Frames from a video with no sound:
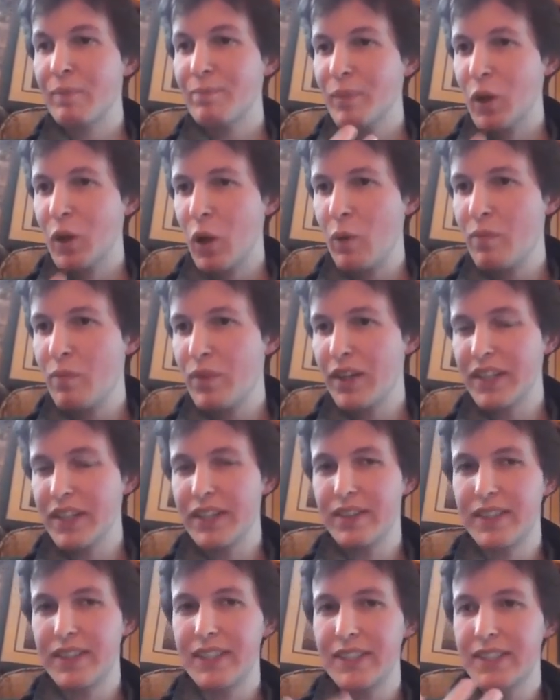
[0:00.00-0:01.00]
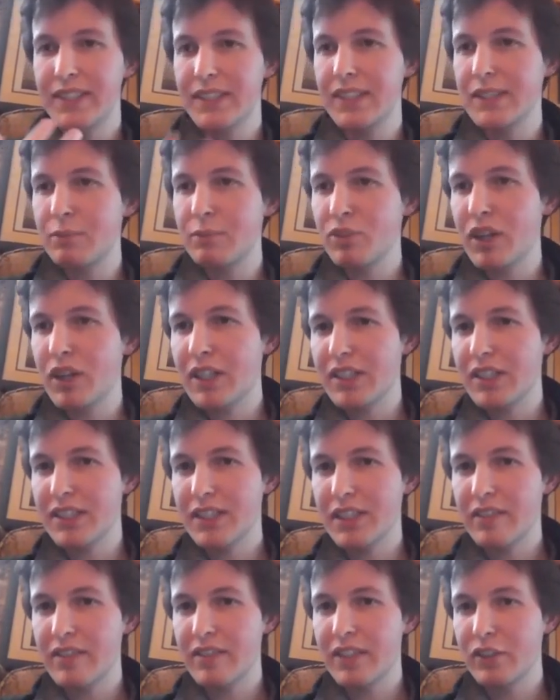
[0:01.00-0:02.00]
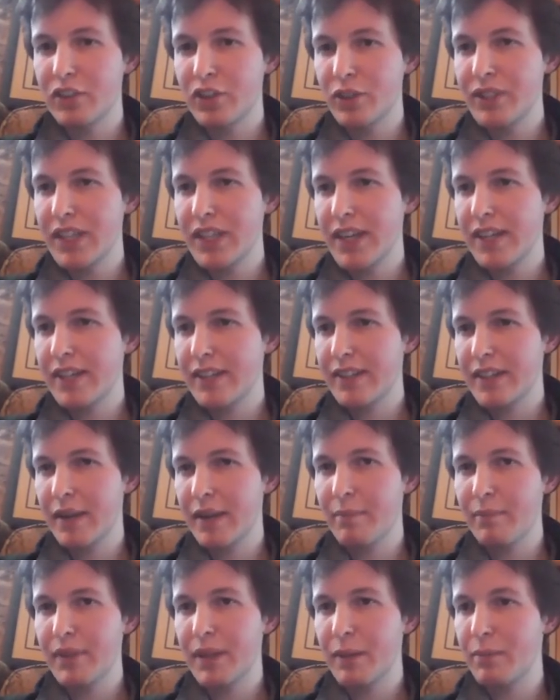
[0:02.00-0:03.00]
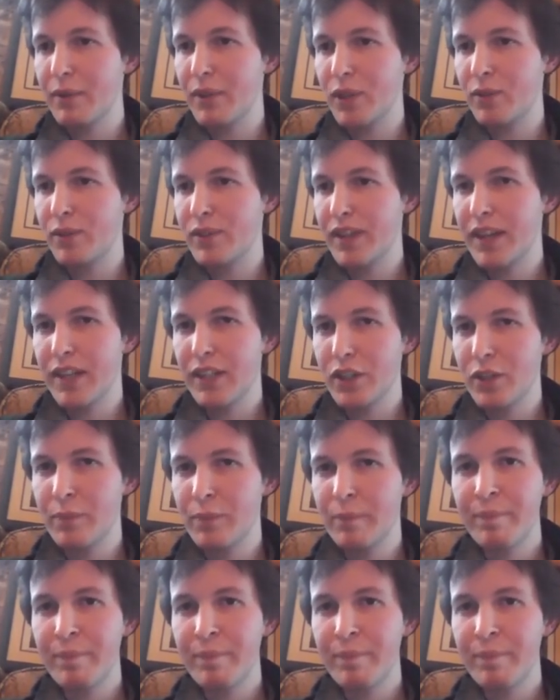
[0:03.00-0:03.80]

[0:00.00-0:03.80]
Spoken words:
Hopefully these abstractions that I've introduced here can be used there too.